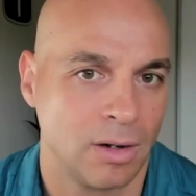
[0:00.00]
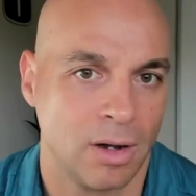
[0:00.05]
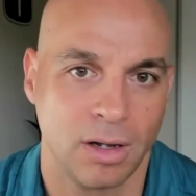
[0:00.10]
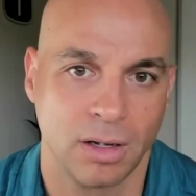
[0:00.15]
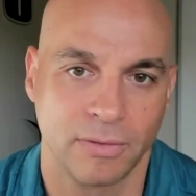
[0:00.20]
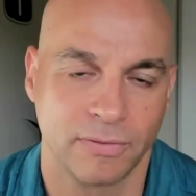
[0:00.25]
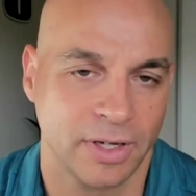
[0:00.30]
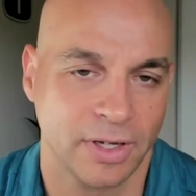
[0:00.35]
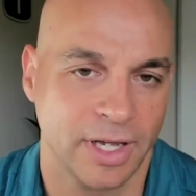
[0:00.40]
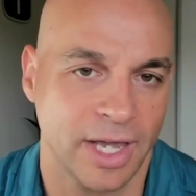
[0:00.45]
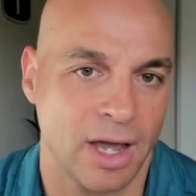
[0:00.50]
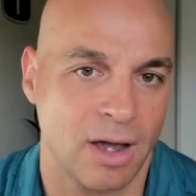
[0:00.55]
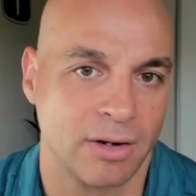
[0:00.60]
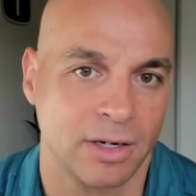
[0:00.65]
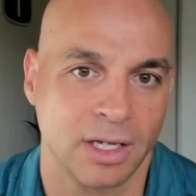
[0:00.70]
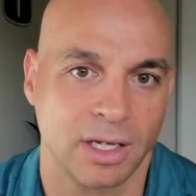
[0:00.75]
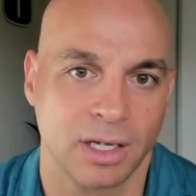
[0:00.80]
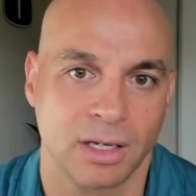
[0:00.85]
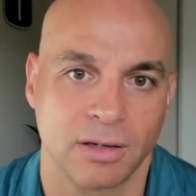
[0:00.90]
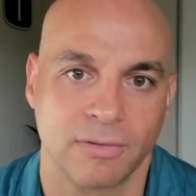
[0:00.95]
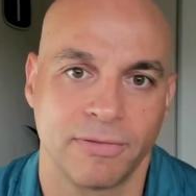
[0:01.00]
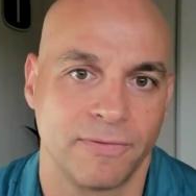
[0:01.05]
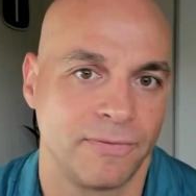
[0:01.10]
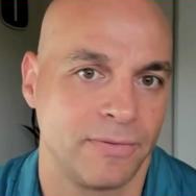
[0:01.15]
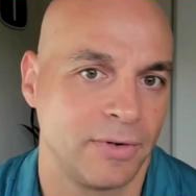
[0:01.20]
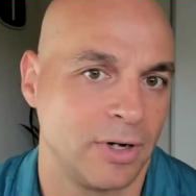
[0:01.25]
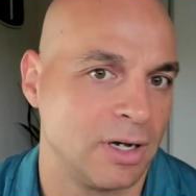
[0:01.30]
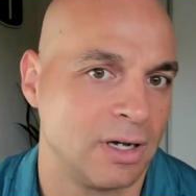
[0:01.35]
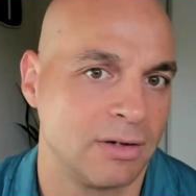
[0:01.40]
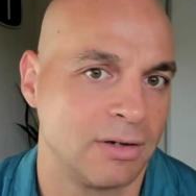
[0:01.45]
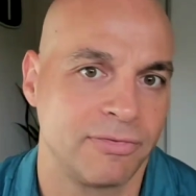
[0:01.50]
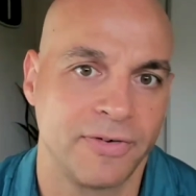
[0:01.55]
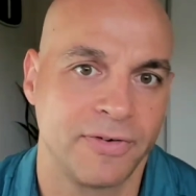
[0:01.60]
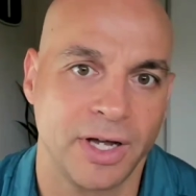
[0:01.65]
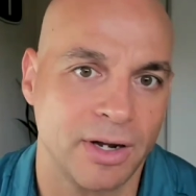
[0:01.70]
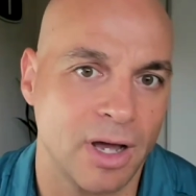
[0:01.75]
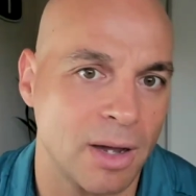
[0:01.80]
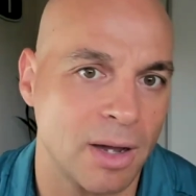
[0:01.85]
all of accounting, fund